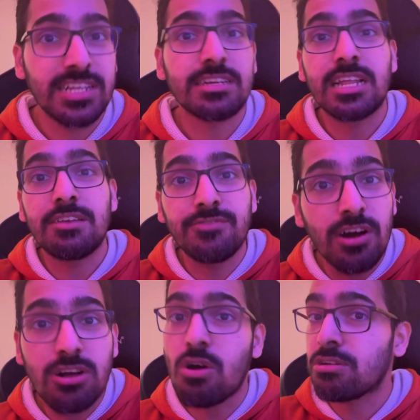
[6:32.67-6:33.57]
whether they'll
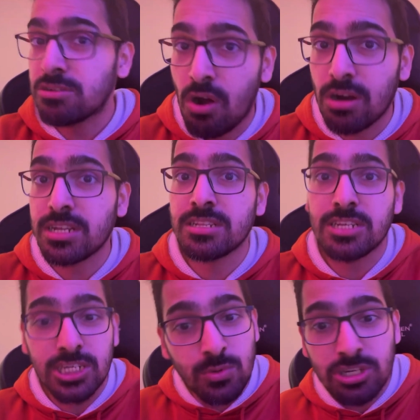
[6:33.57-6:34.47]
work or not
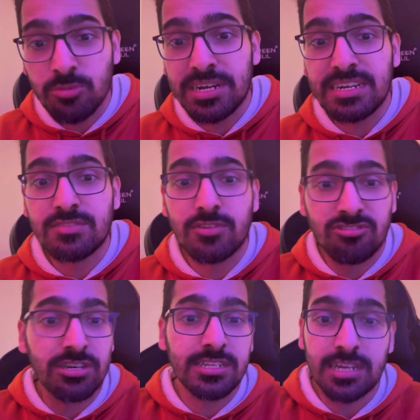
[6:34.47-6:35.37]
in the newer Kubernetes
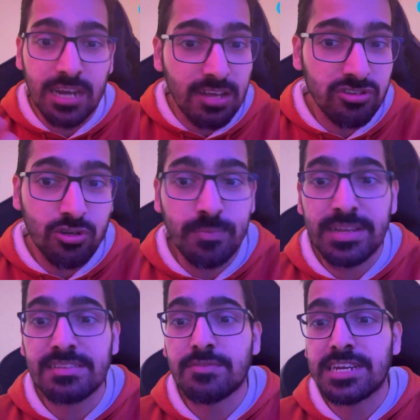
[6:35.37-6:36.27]
version, I think
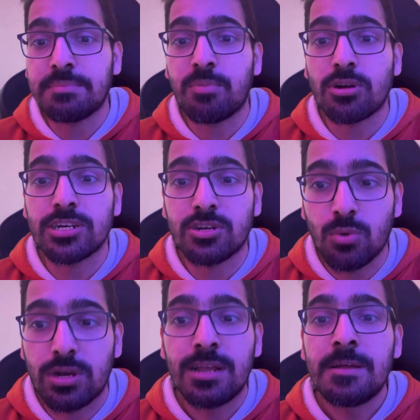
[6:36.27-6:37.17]
GlassCube plays a very important
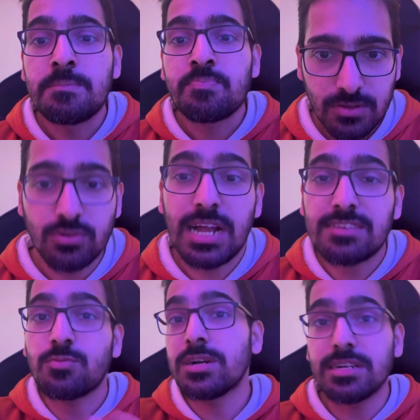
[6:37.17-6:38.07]
role. So
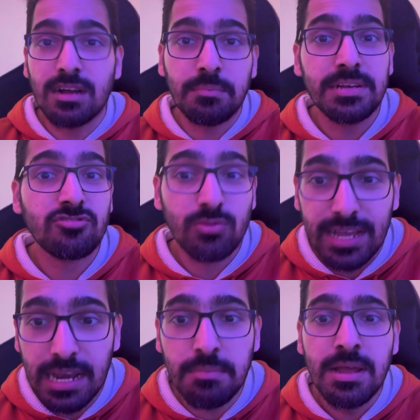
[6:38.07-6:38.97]
that's what it compares
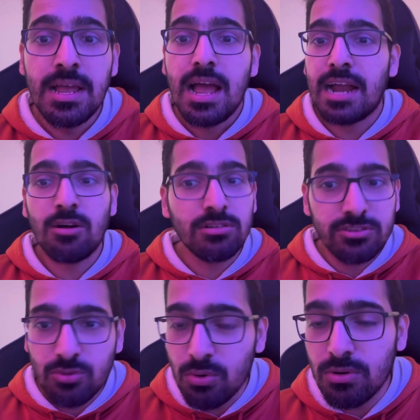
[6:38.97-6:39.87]
to Helm. And
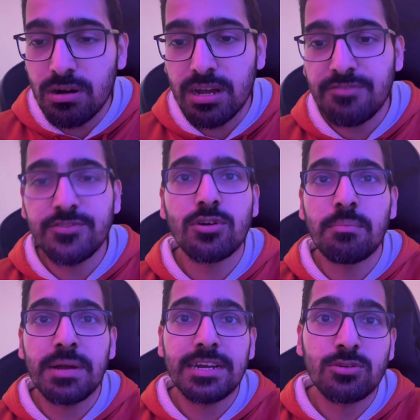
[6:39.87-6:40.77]
also if
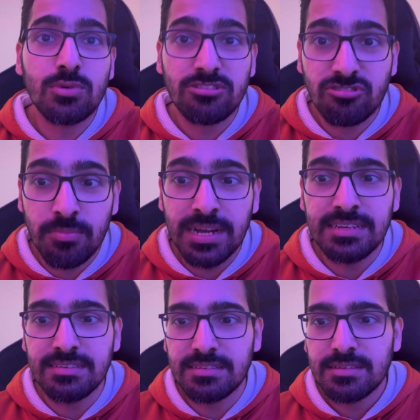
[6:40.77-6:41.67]
you compare it to
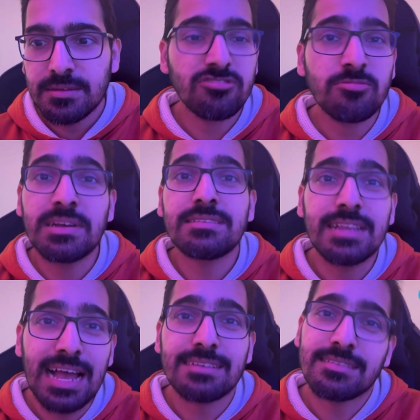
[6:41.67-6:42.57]

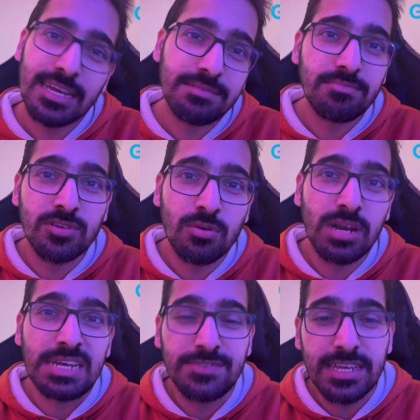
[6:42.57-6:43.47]
customize lacks like, you
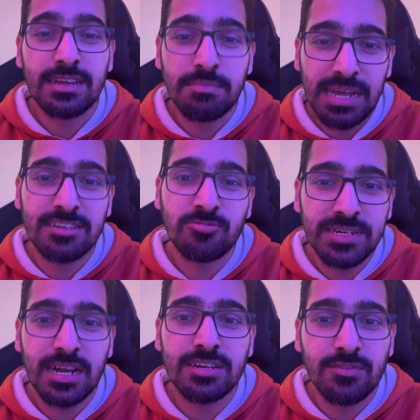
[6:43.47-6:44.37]
know, lifecycle
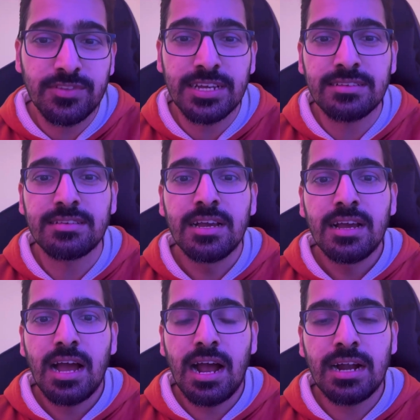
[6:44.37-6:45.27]
management kind of things,
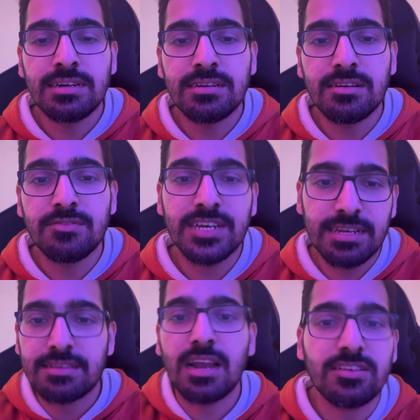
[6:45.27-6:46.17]
and
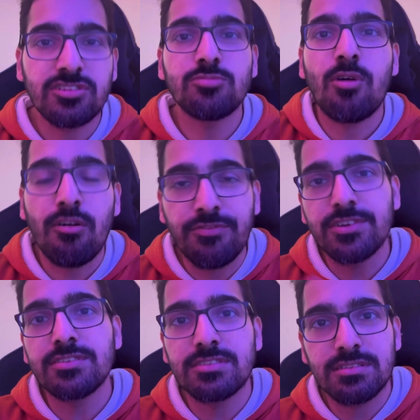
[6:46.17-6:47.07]
whereas GlassCube
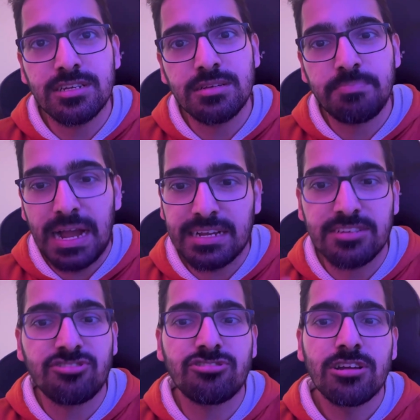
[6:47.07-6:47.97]
offers the
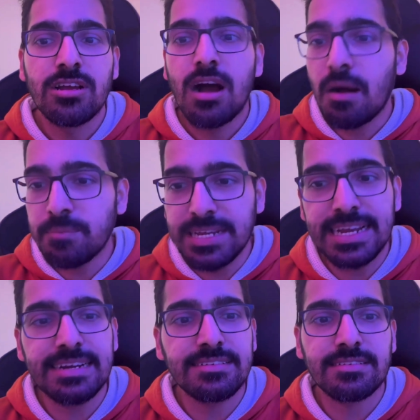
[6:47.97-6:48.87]
package
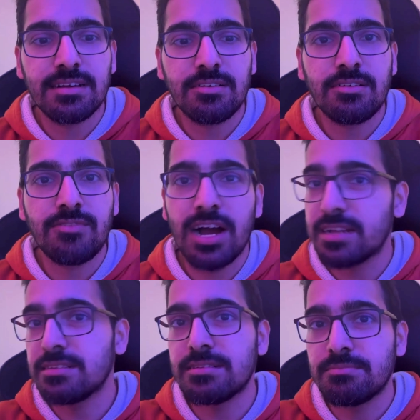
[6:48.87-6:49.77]
updates
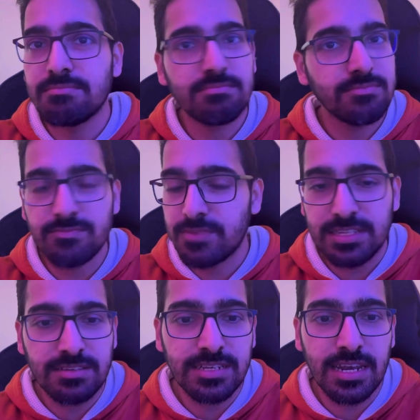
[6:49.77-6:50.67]
via
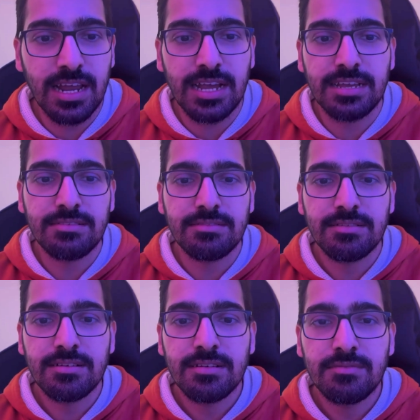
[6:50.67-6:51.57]
the CLI,
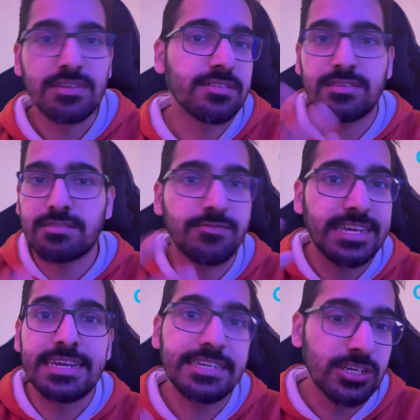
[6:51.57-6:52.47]
which is
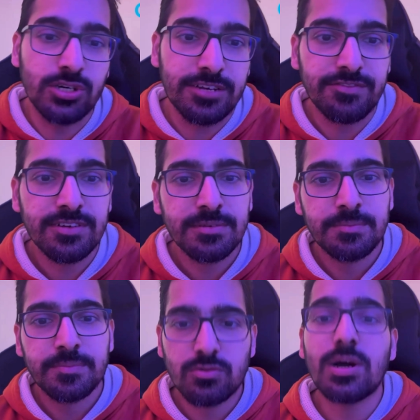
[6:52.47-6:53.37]
very intuitive.
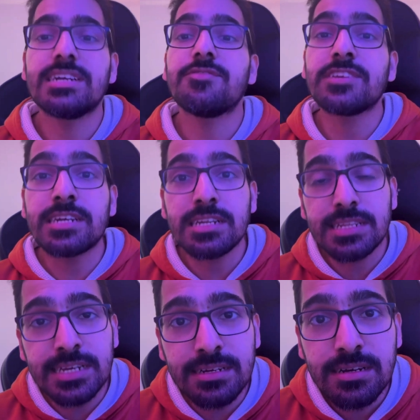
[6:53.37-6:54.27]
So I
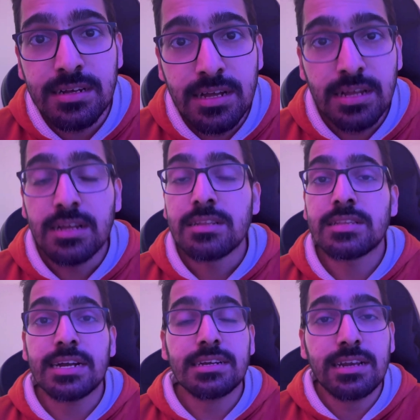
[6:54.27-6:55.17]
definitely think
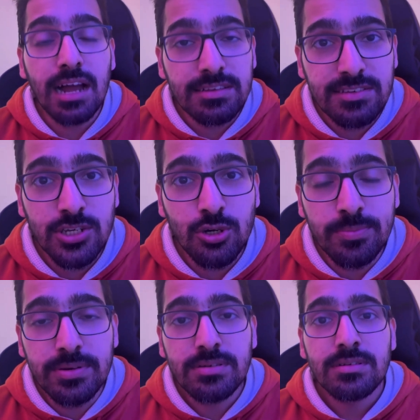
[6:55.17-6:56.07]
that
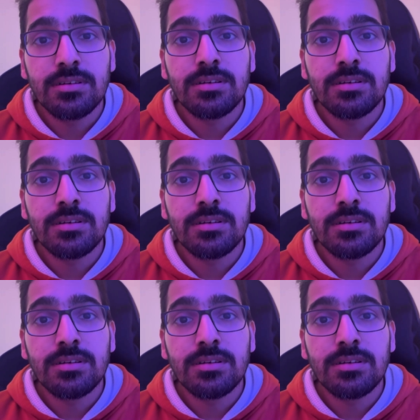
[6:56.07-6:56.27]
GlassCube